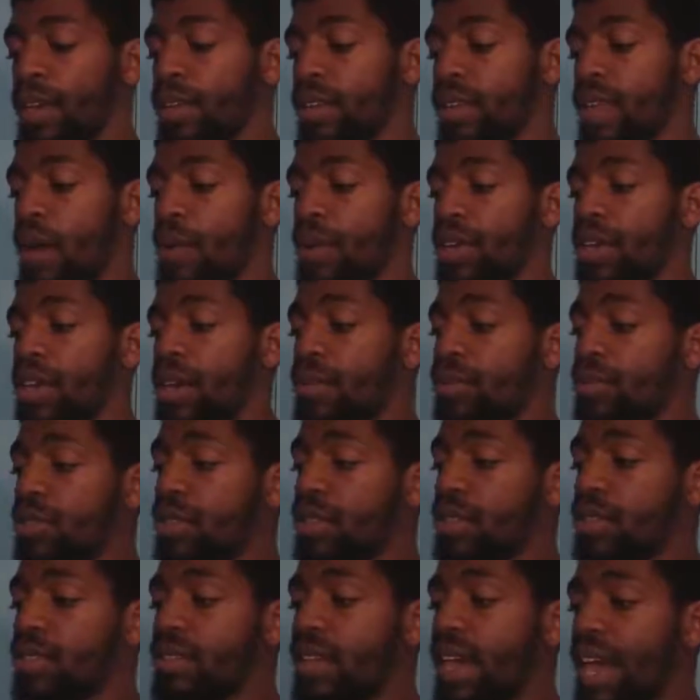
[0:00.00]
Now when it comes to
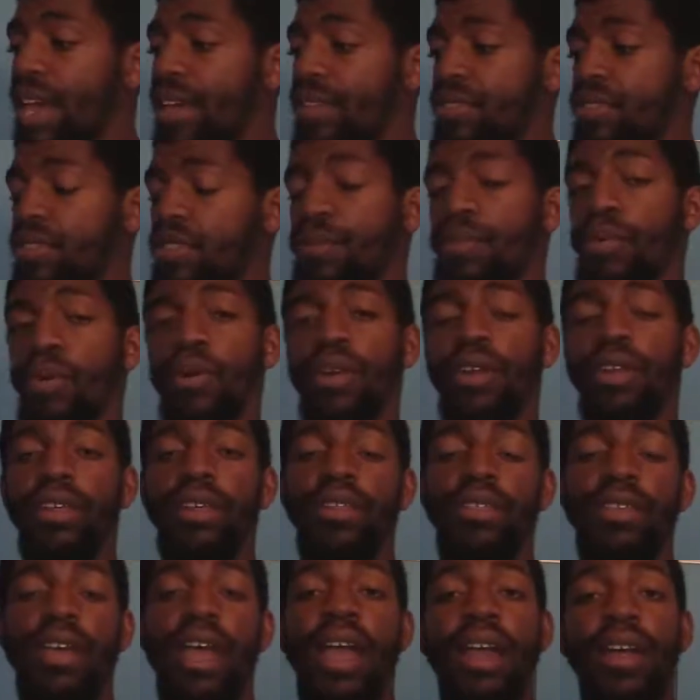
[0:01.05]
the size of the board, it
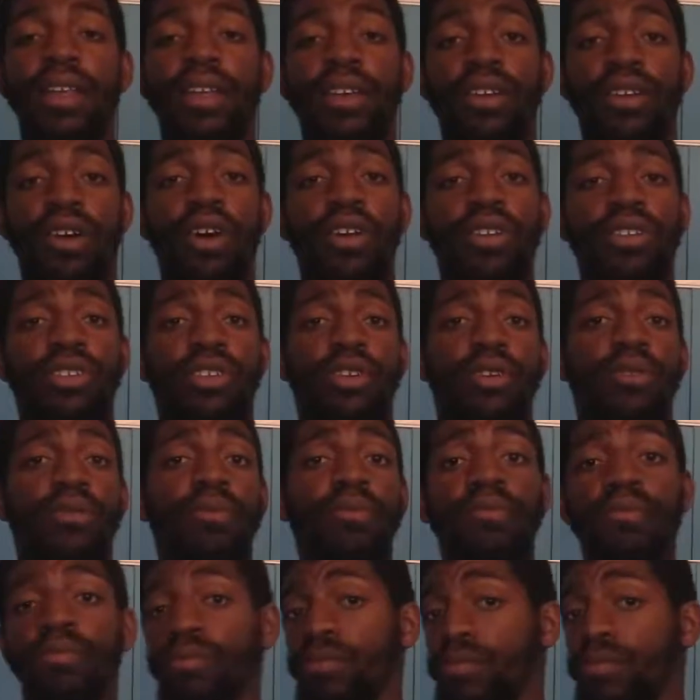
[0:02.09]
entirely also